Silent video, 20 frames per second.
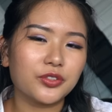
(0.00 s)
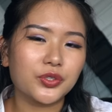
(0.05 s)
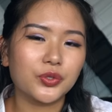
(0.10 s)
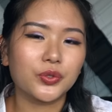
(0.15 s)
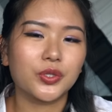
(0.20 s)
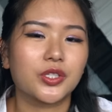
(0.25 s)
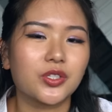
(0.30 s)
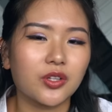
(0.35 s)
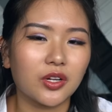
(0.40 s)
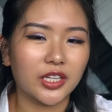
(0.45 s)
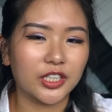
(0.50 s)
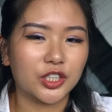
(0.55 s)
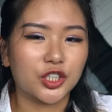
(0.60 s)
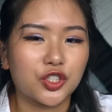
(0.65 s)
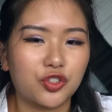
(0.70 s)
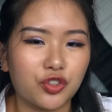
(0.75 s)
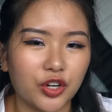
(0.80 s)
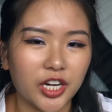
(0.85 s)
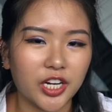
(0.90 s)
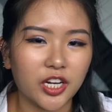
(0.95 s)
So it's not like
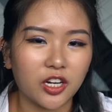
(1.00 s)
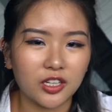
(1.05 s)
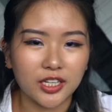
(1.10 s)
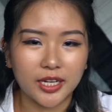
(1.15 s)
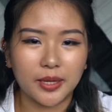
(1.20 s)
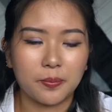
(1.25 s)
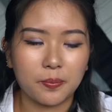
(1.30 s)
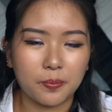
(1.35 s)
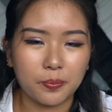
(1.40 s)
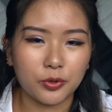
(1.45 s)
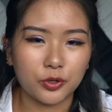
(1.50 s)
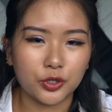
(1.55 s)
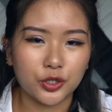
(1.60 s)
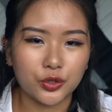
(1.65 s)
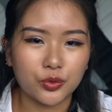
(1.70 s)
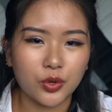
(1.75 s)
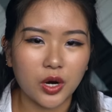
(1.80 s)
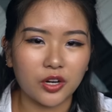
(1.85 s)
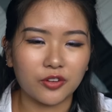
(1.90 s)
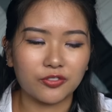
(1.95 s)
straight out like push
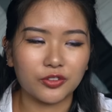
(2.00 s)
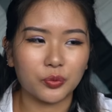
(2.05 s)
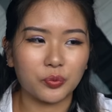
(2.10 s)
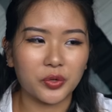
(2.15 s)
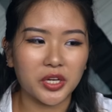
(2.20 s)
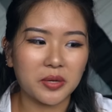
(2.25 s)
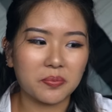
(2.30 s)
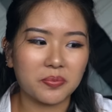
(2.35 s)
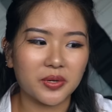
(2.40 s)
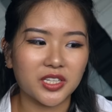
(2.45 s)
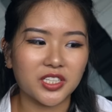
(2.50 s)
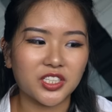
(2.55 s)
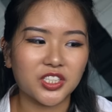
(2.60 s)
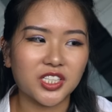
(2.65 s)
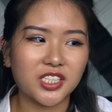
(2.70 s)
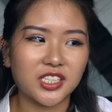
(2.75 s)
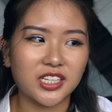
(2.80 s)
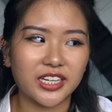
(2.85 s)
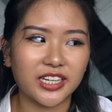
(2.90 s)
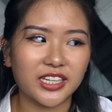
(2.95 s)
you out of the way, but it's
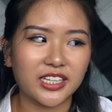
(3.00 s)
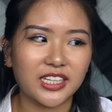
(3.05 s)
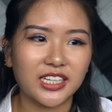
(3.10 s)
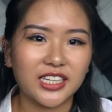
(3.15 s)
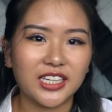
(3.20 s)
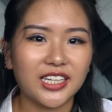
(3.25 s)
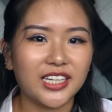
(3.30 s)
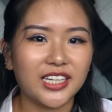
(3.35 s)
just like